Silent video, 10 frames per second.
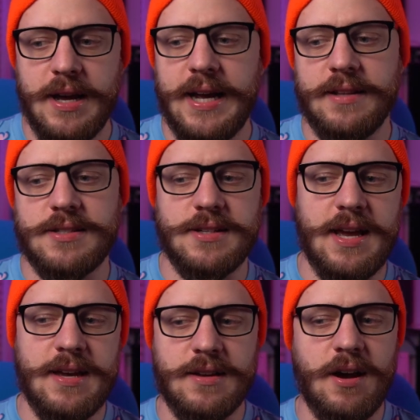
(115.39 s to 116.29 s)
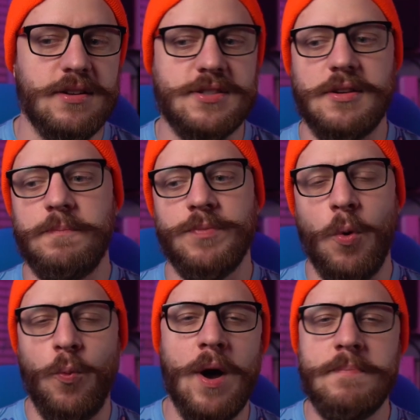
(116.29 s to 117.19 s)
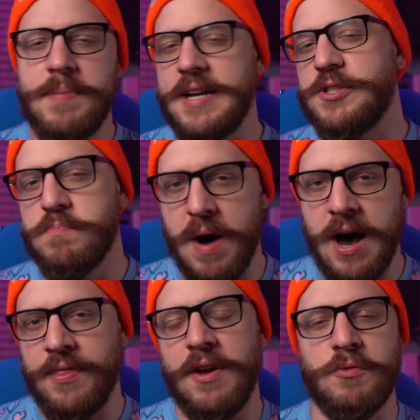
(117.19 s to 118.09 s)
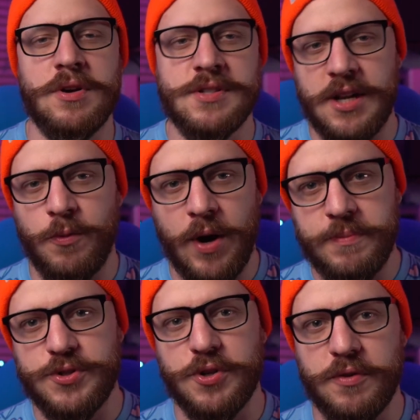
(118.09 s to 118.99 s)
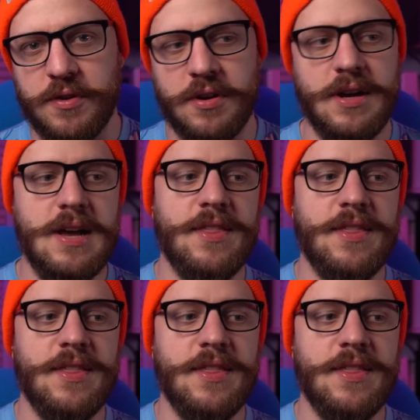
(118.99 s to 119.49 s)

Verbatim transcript: It's a custom web-based bot that runs on a web server